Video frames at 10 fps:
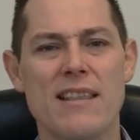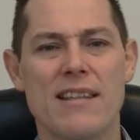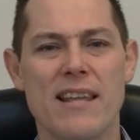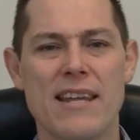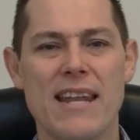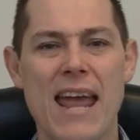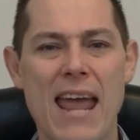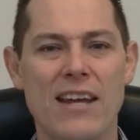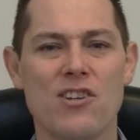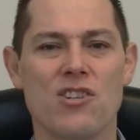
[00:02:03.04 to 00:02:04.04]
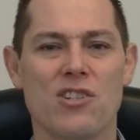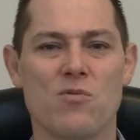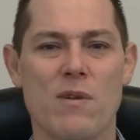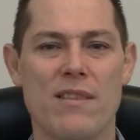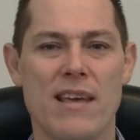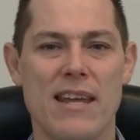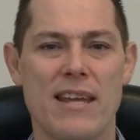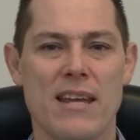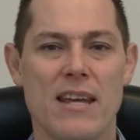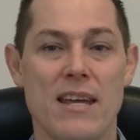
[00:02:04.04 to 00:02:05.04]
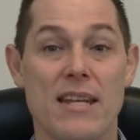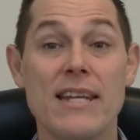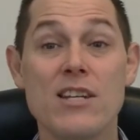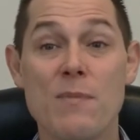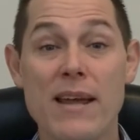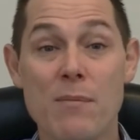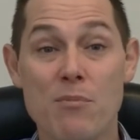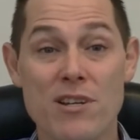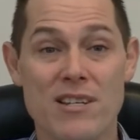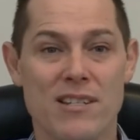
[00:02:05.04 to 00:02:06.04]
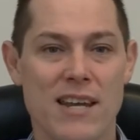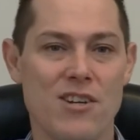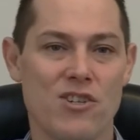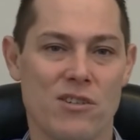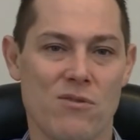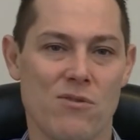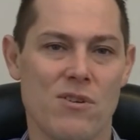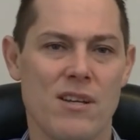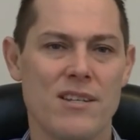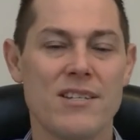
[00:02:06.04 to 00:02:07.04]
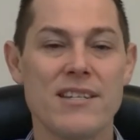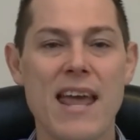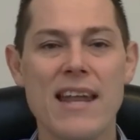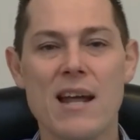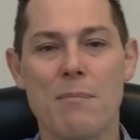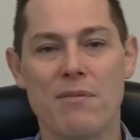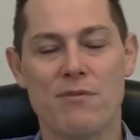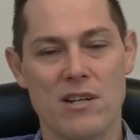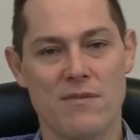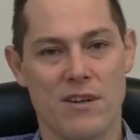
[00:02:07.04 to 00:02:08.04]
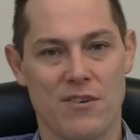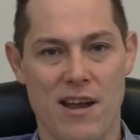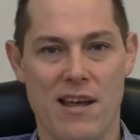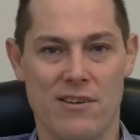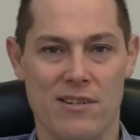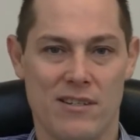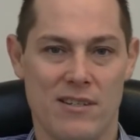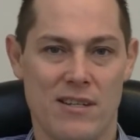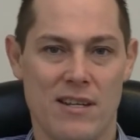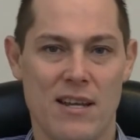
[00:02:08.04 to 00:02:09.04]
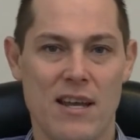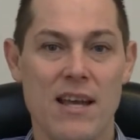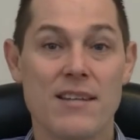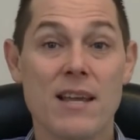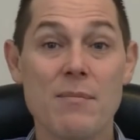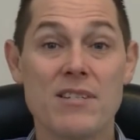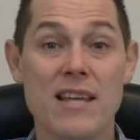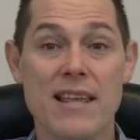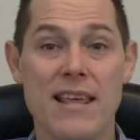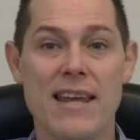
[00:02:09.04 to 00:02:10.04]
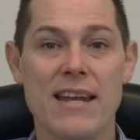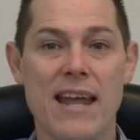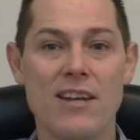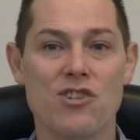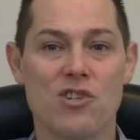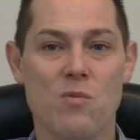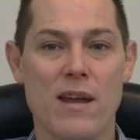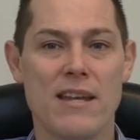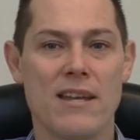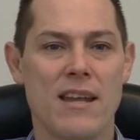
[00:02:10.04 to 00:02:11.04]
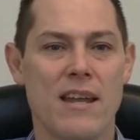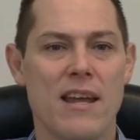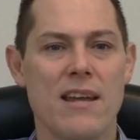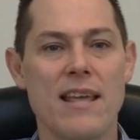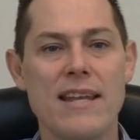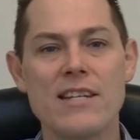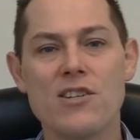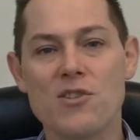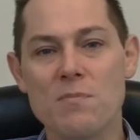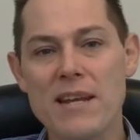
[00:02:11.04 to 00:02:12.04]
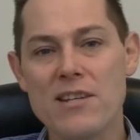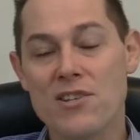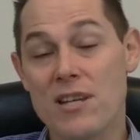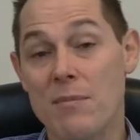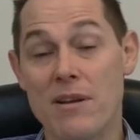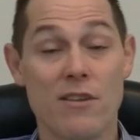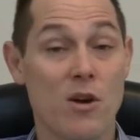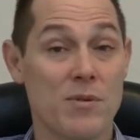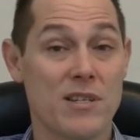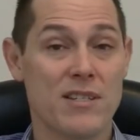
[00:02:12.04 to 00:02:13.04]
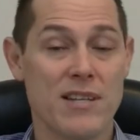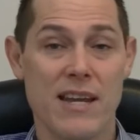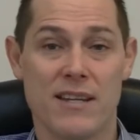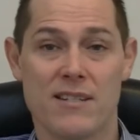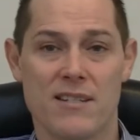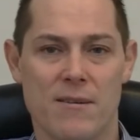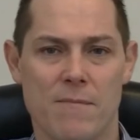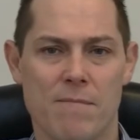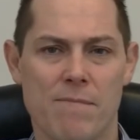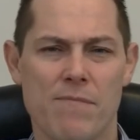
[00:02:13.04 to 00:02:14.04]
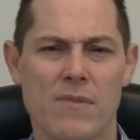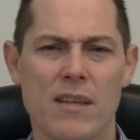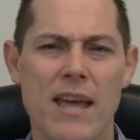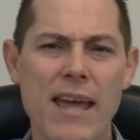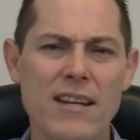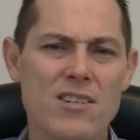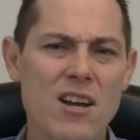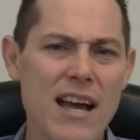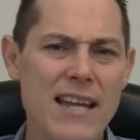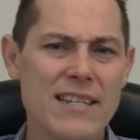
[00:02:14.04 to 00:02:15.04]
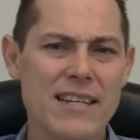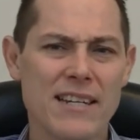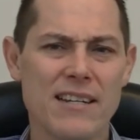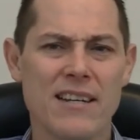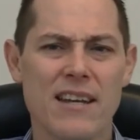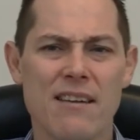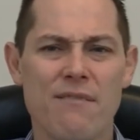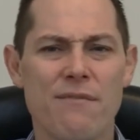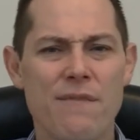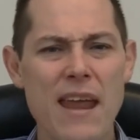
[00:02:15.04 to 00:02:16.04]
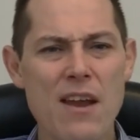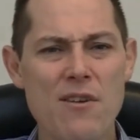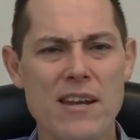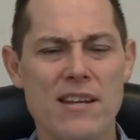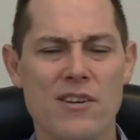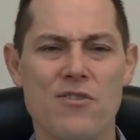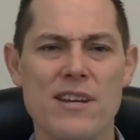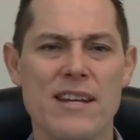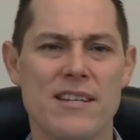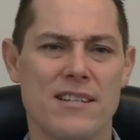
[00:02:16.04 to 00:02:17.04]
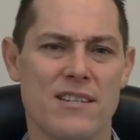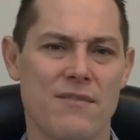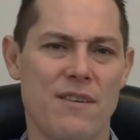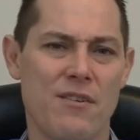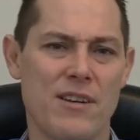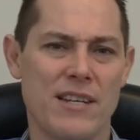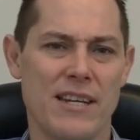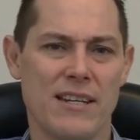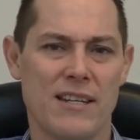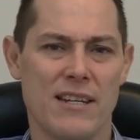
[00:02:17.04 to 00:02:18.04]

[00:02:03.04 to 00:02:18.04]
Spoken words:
that they get anxious when they need to make a presentation or stand up in front of a crowd. Some say they get anxious when they need to speak to somebody of the opposite sex. Anxiety can vary in degrees and severity,